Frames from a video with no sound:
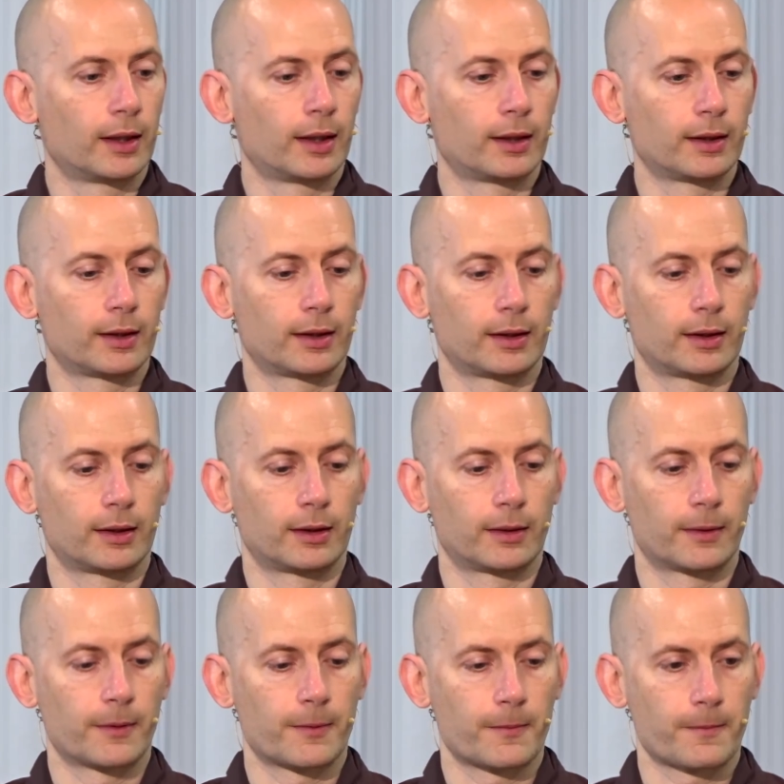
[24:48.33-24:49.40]

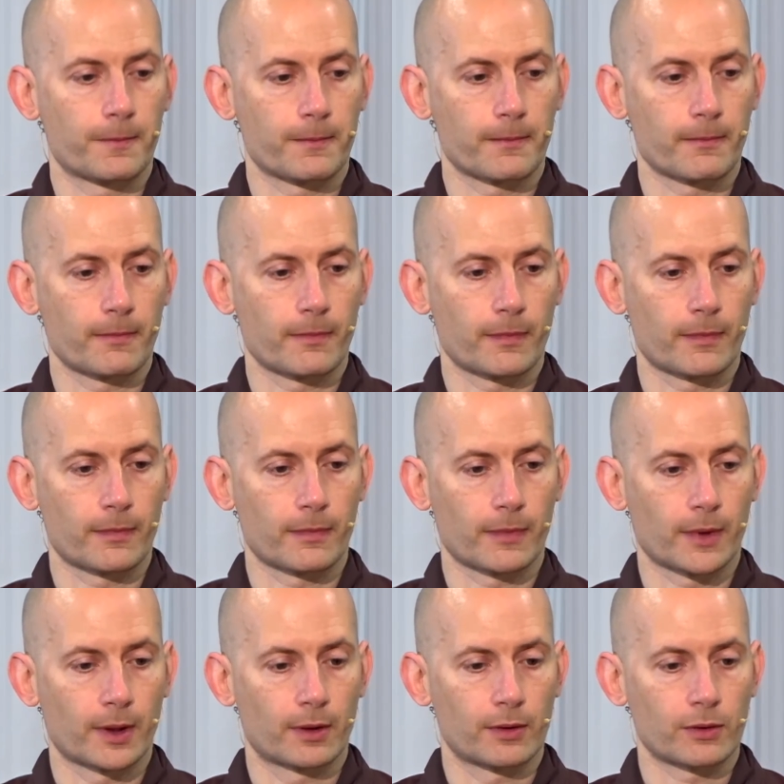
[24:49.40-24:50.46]
And
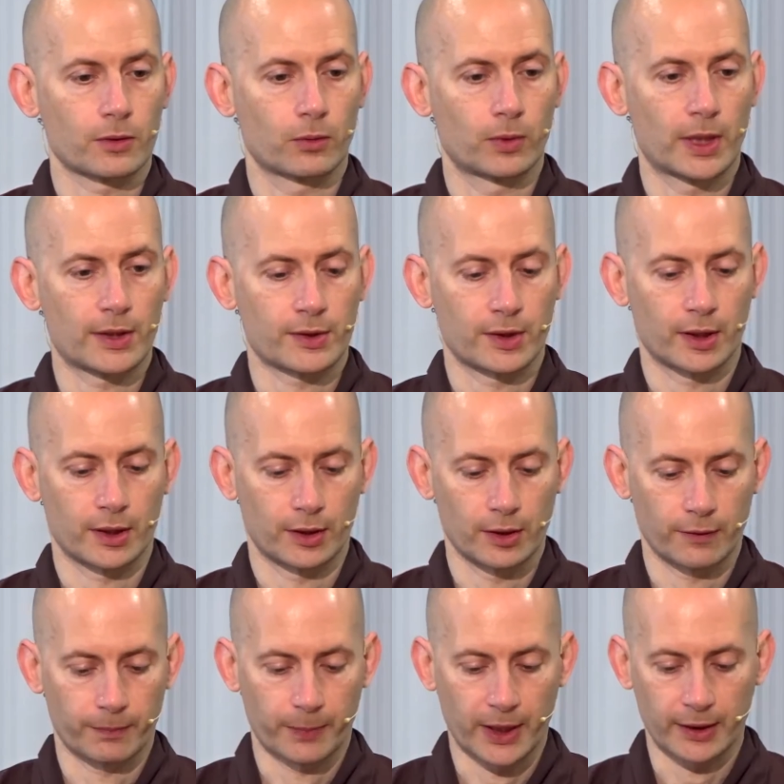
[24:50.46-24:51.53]
so when I started
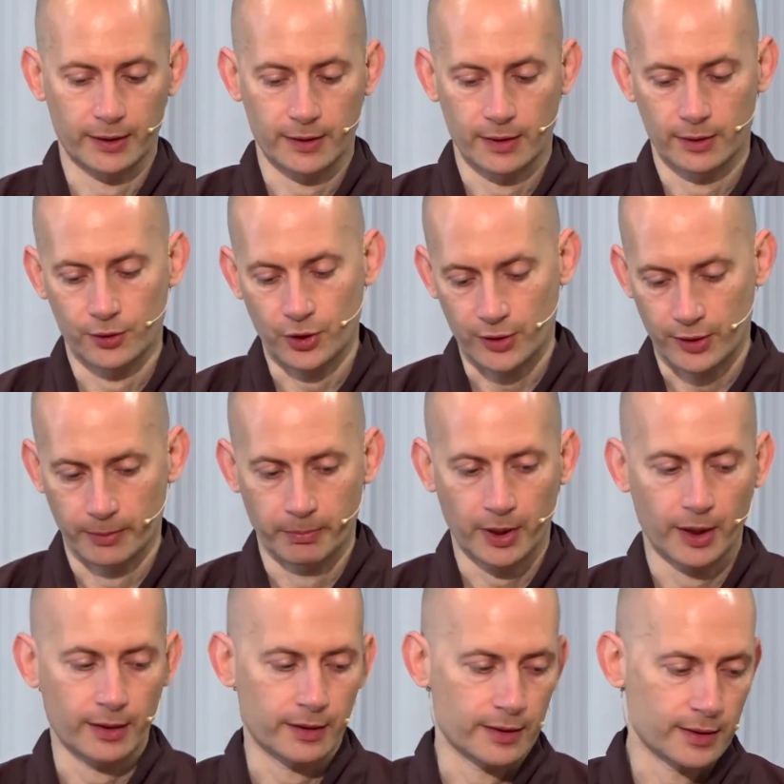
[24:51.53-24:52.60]
off practicing just the
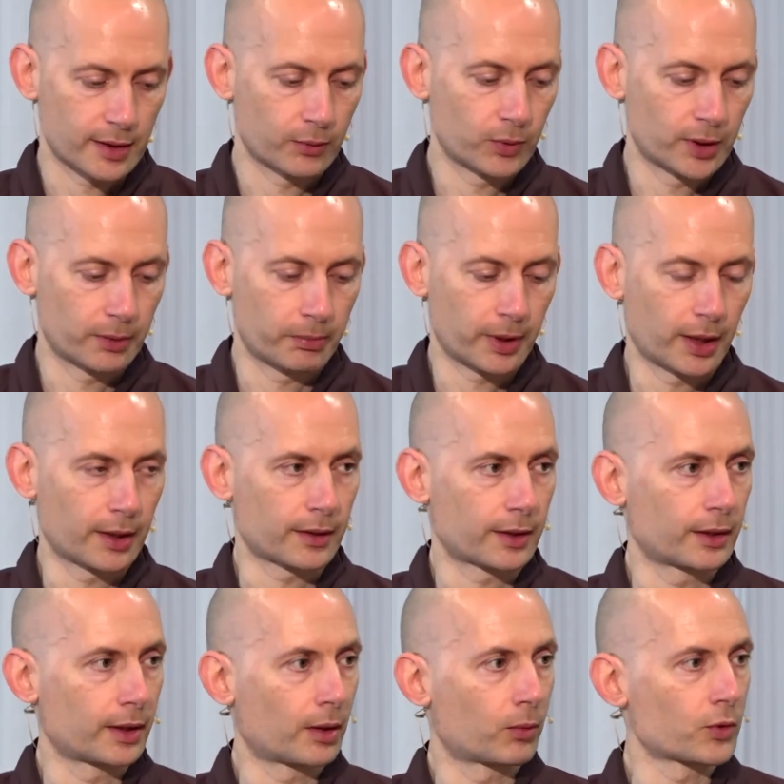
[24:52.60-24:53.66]
breath, I stay with the breath,
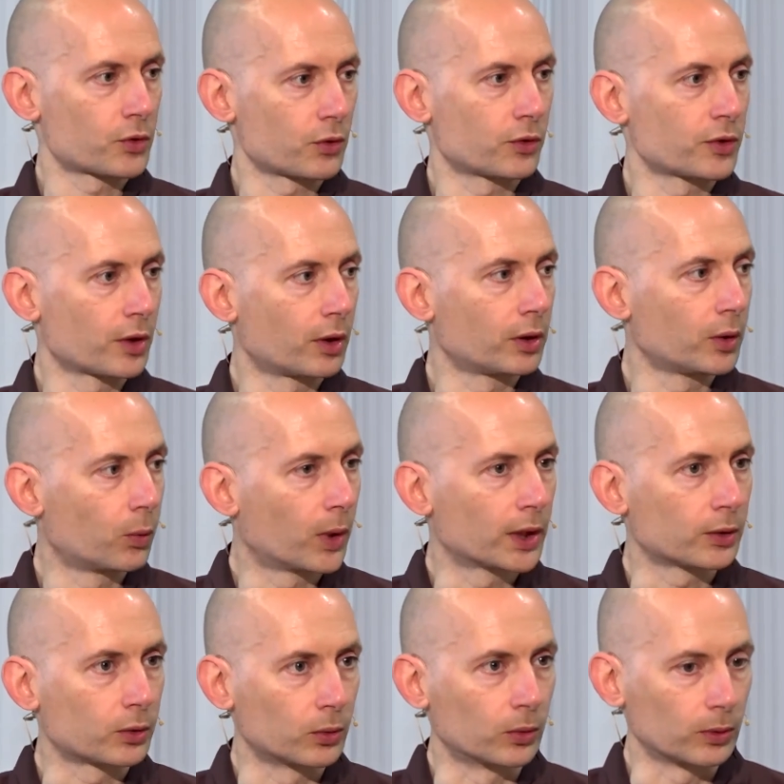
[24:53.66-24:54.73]
I was using only
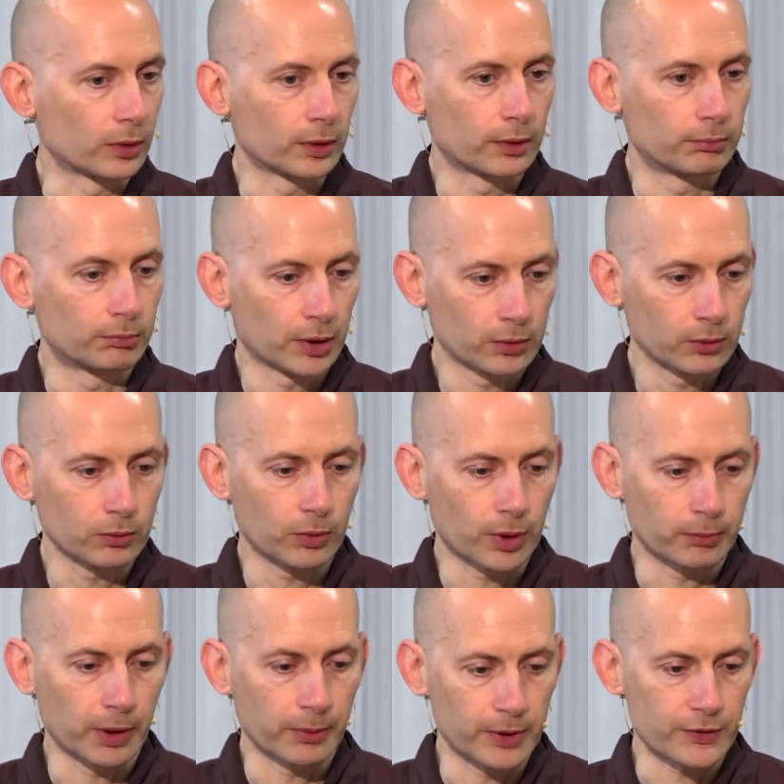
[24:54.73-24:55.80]
one tool. A good
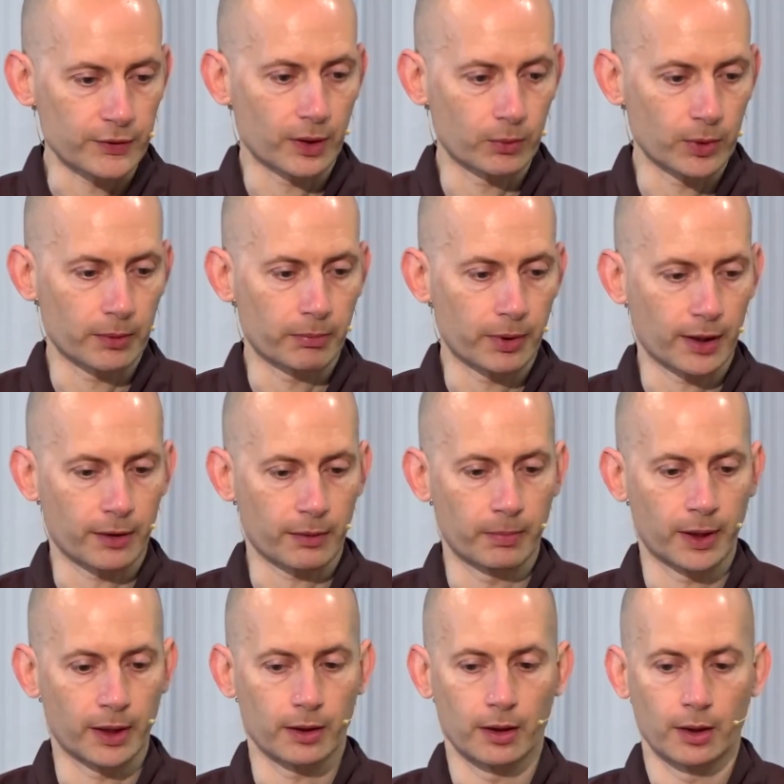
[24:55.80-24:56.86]
one, maybe, stay with the breath,
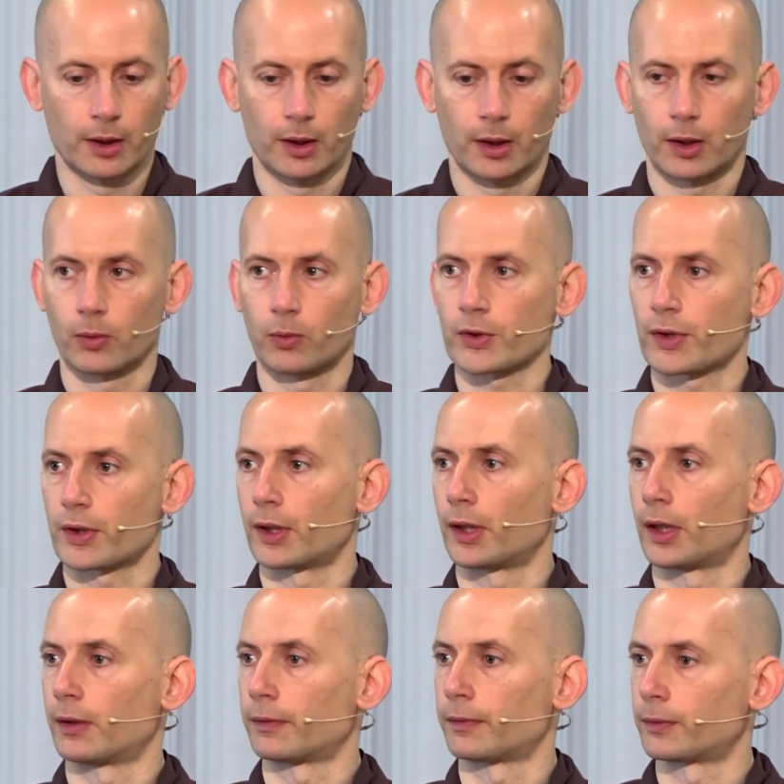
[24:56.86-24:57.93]
but it wasn't
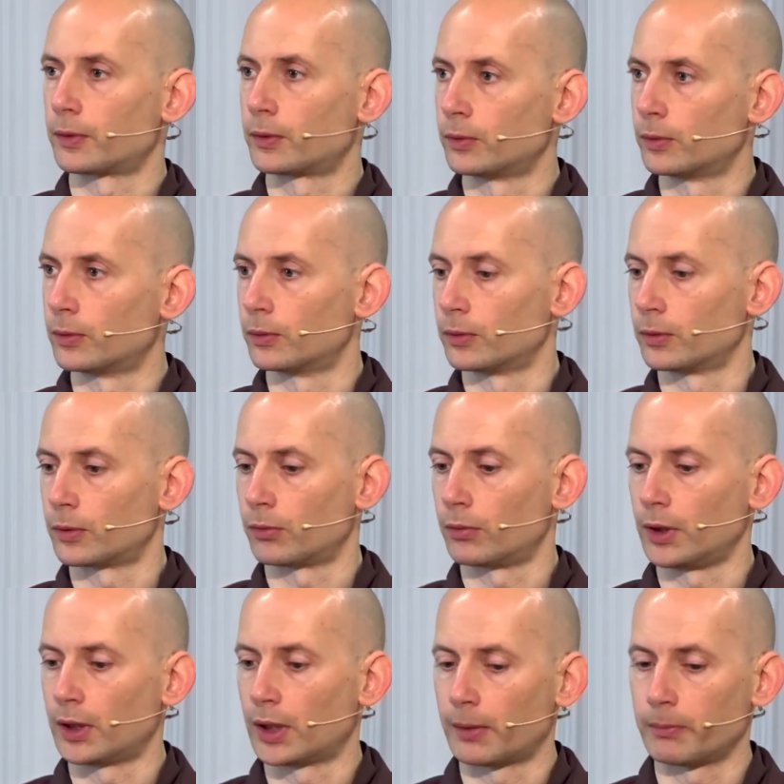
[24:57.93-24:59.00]
enough to
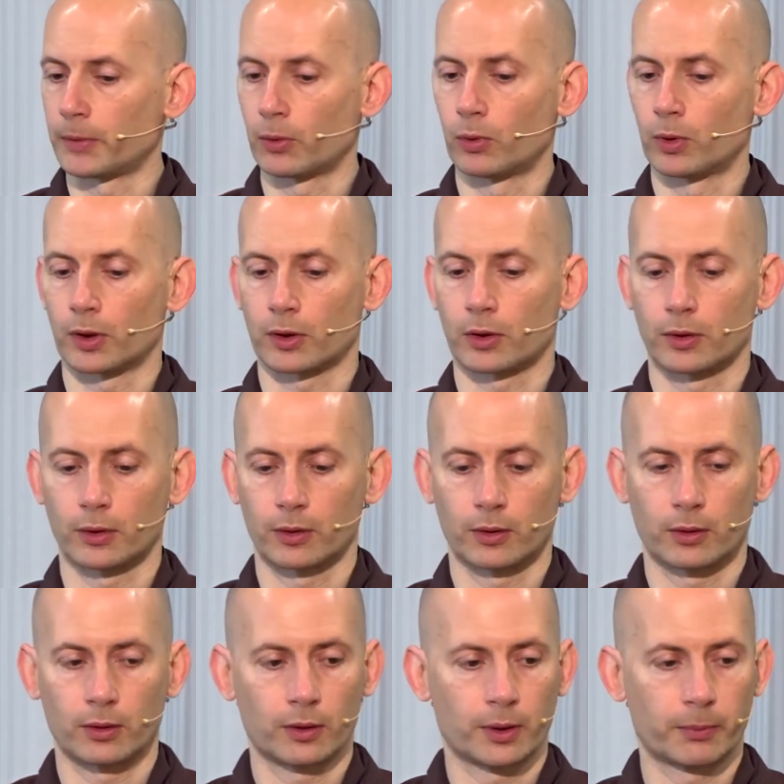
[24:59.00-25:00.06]
really let me work
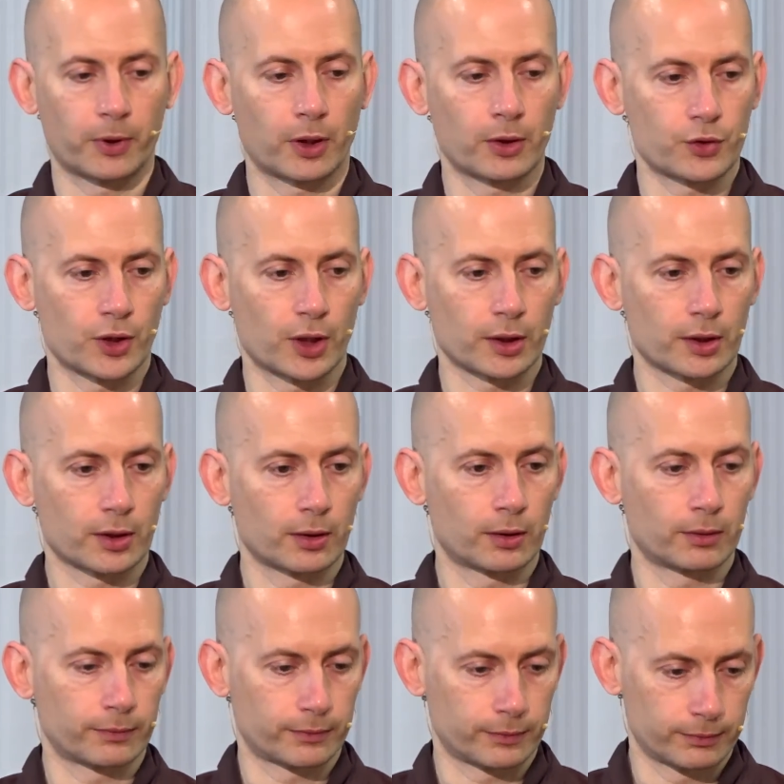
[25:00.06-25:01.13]
on a project
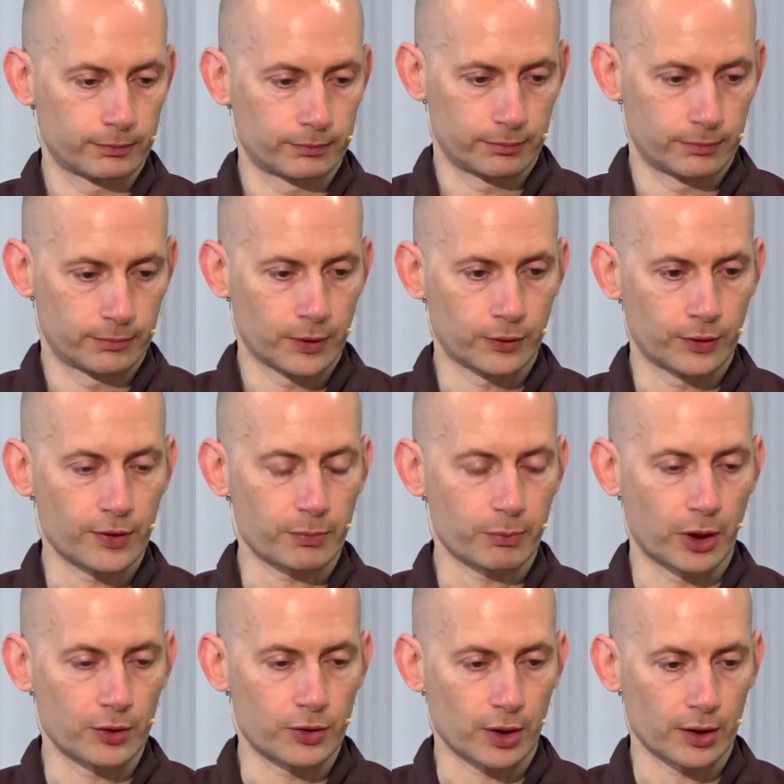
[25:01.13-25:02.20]
of this
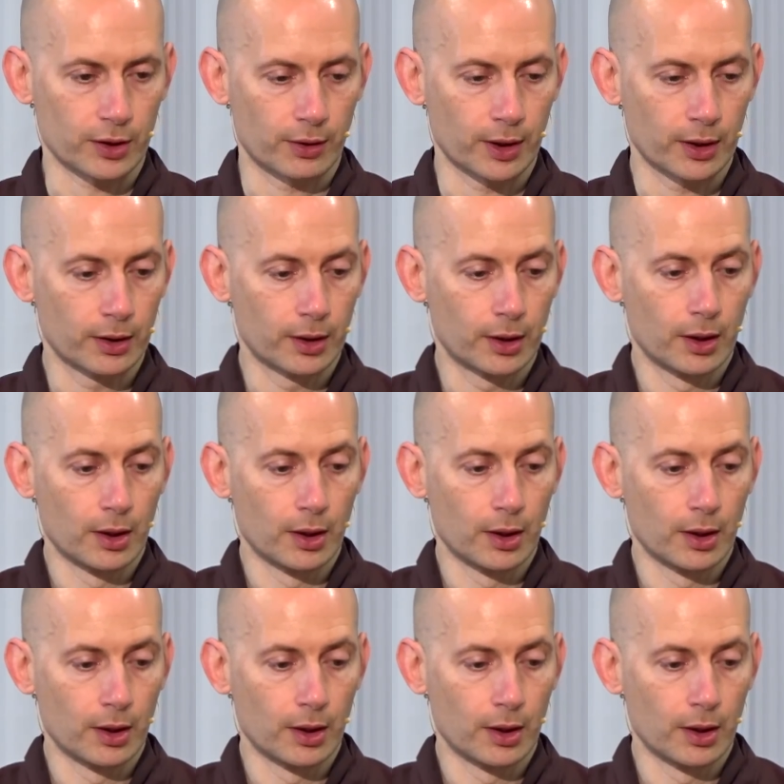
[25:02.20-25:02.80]
project, right?